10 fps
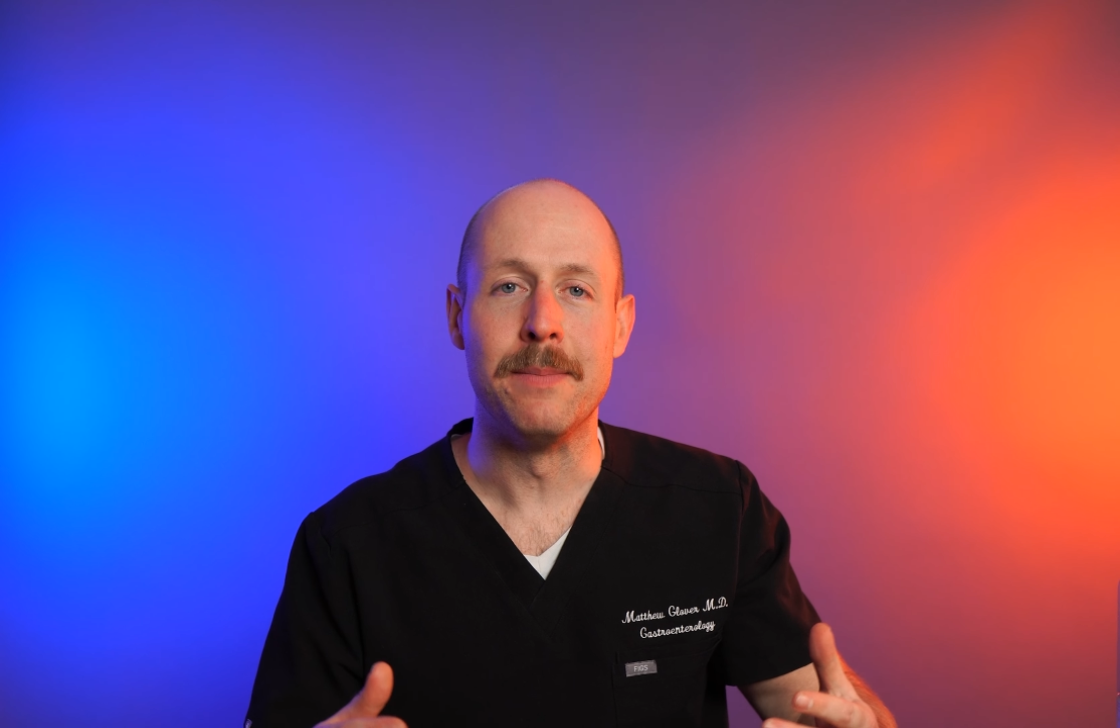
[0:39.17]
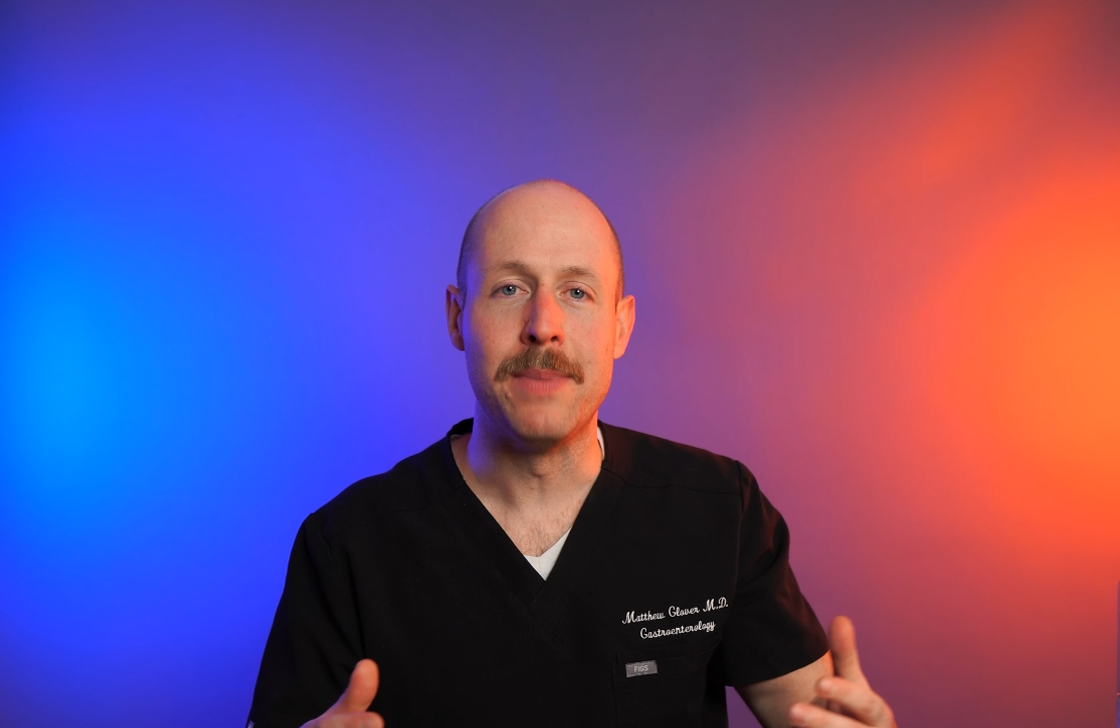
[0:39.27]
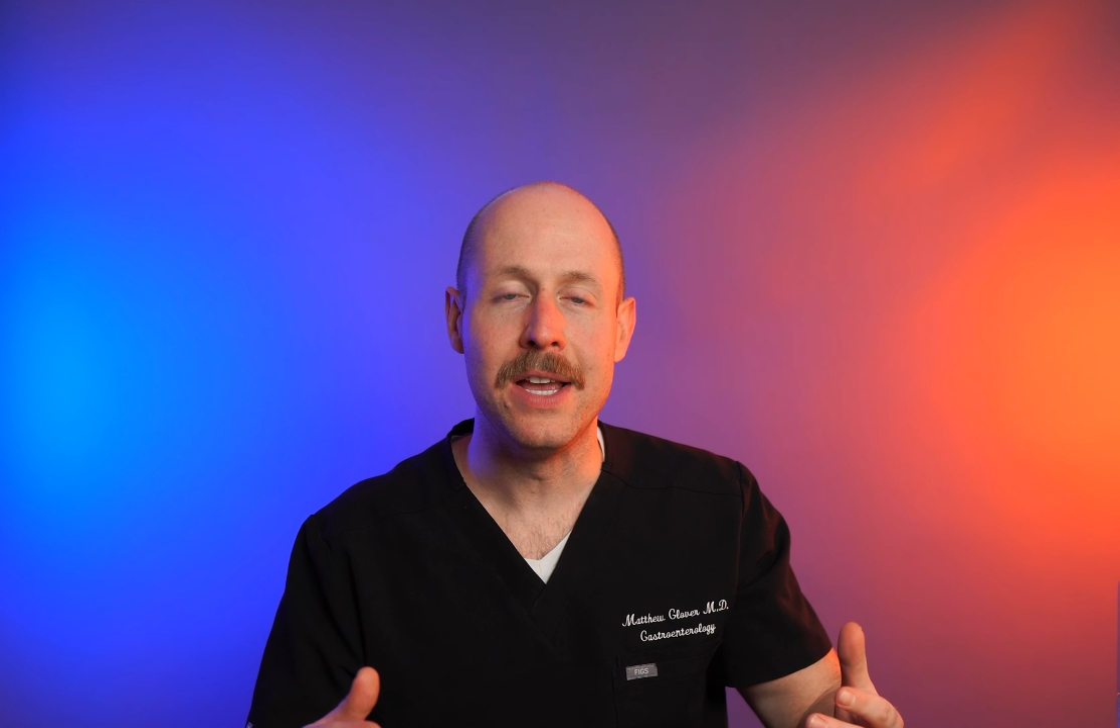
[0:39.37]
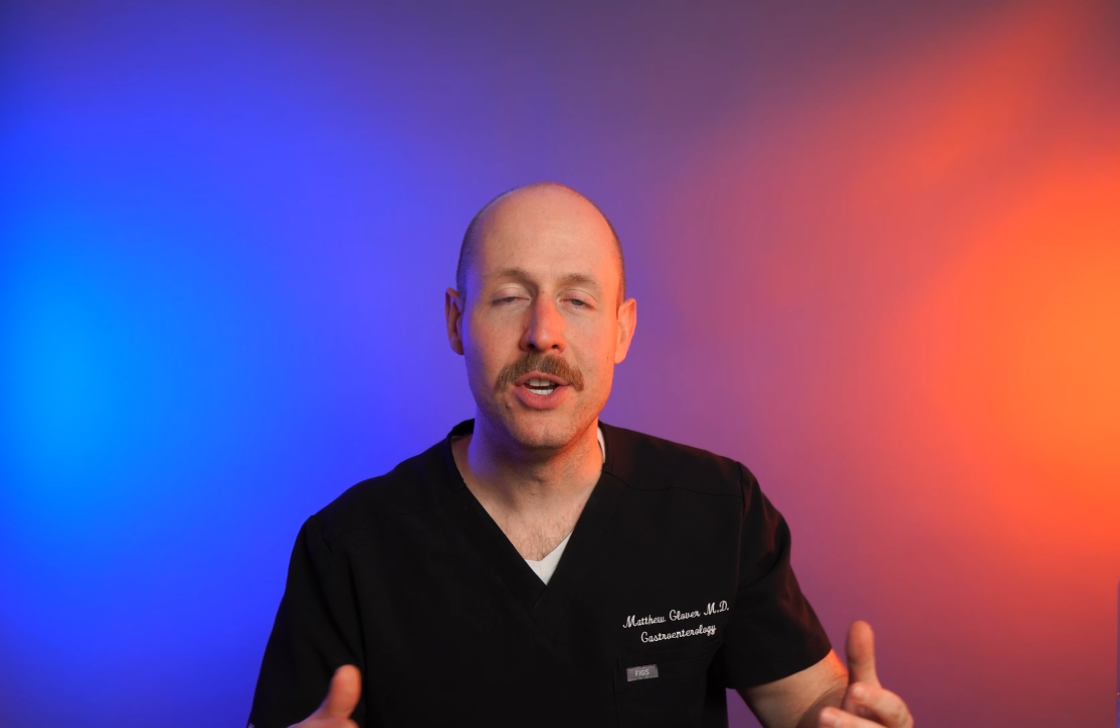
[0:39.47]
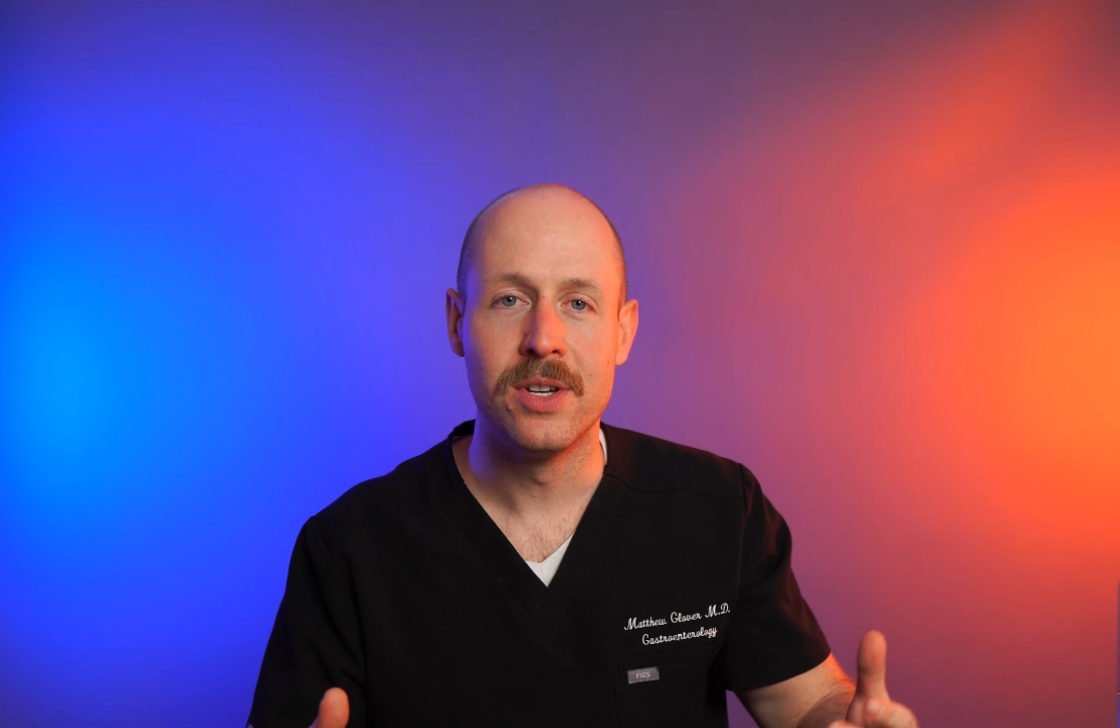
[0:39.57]

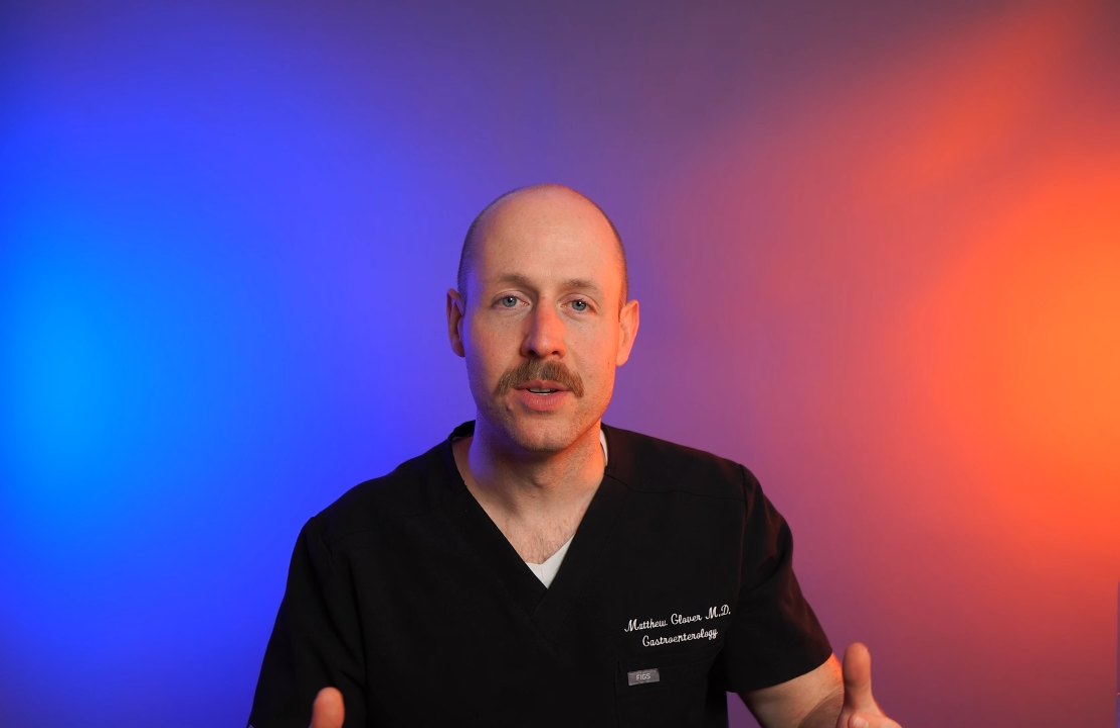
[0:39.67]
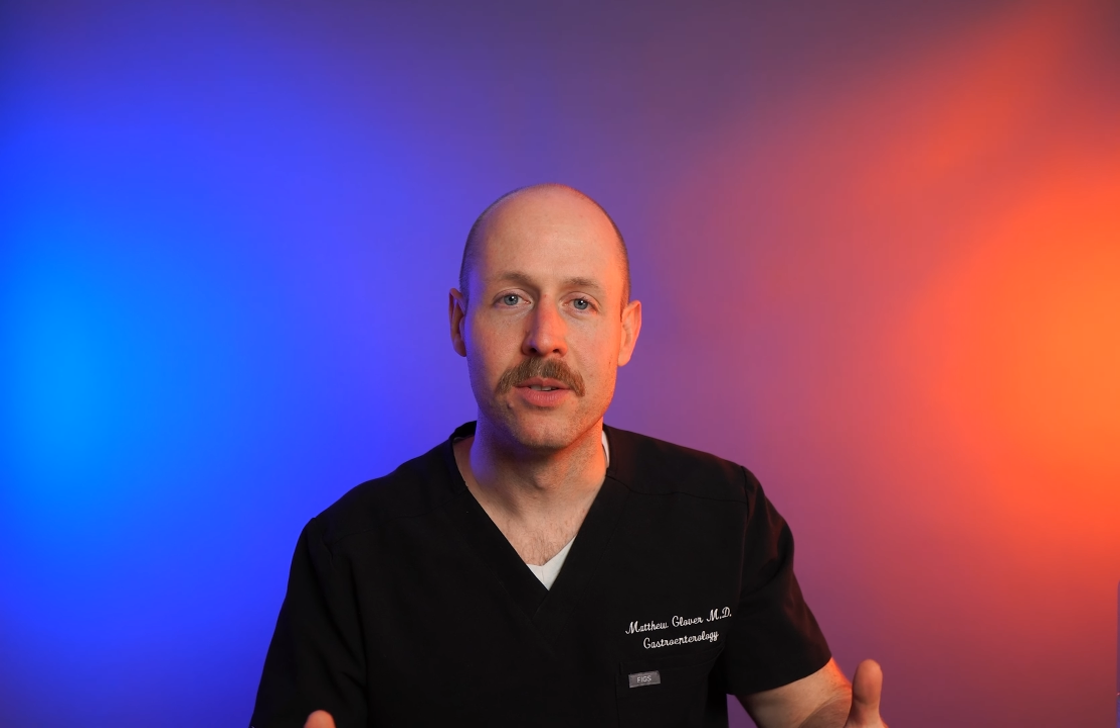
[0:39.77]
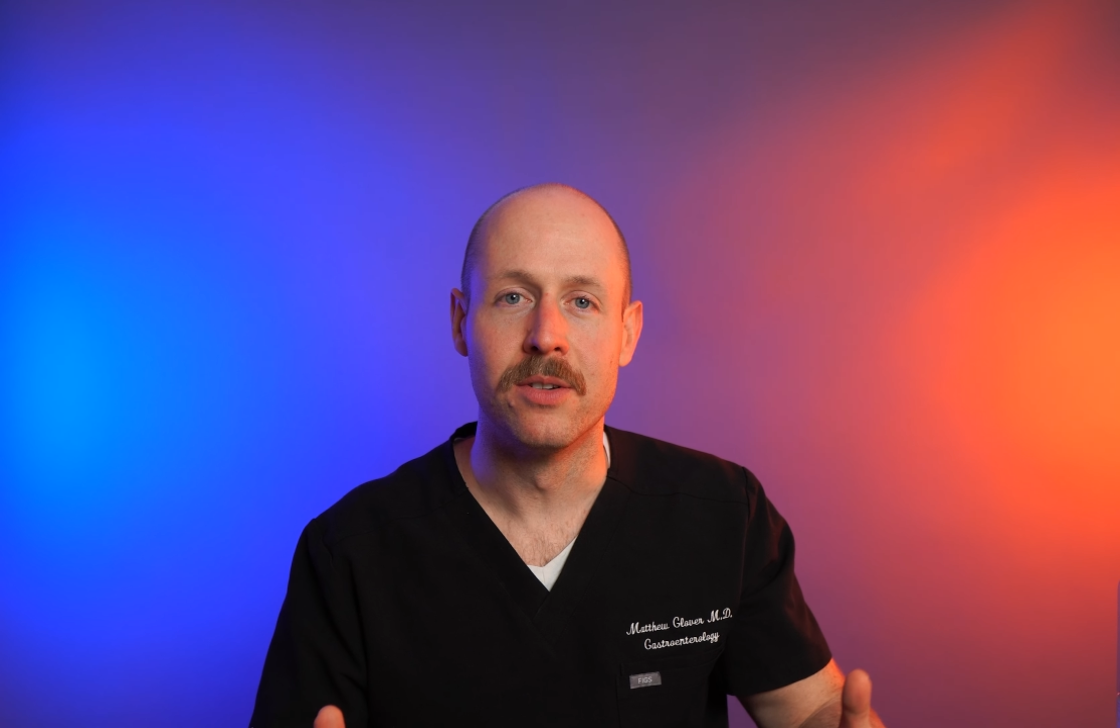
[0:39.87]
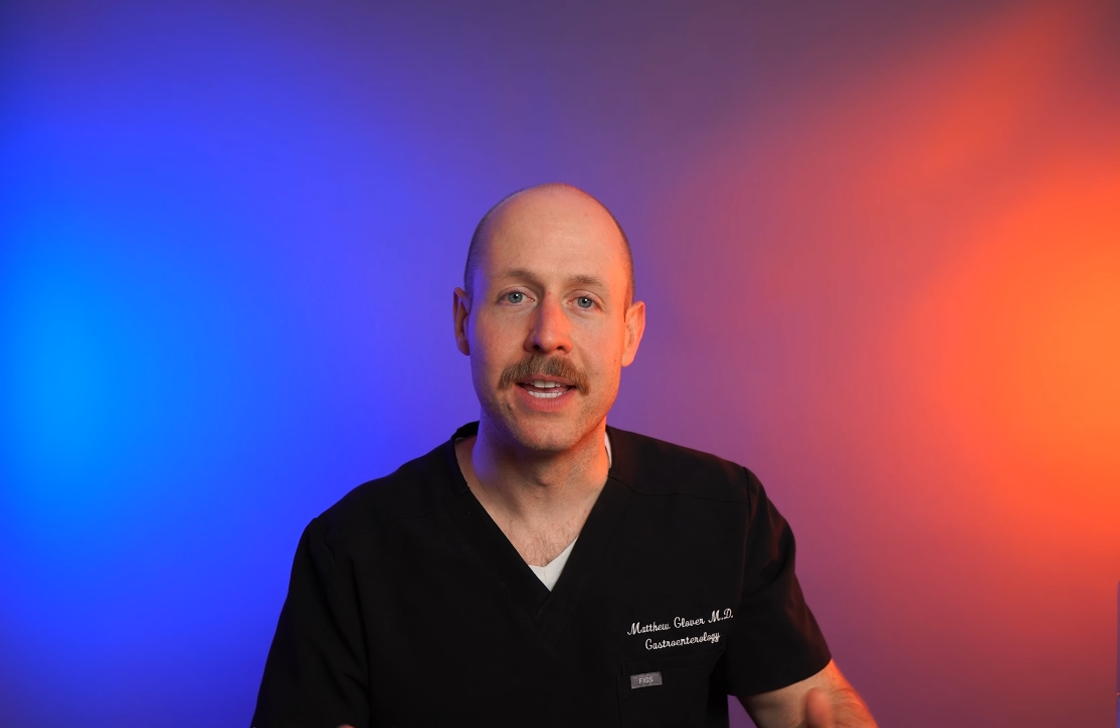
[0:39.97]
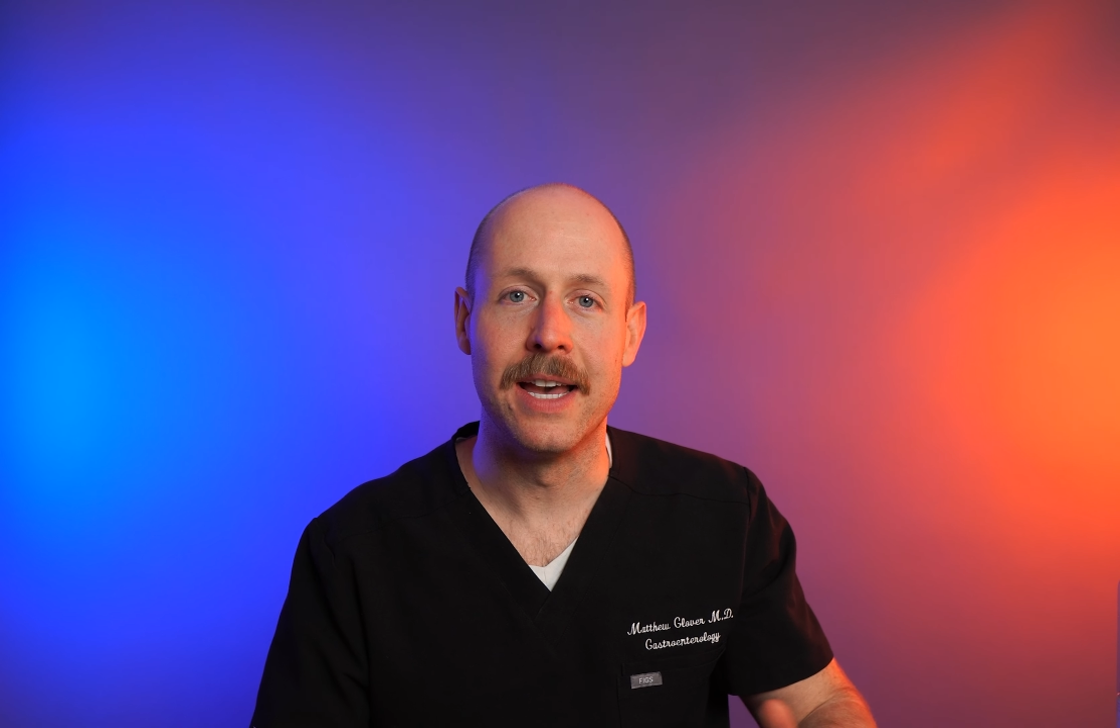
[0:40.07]
patients look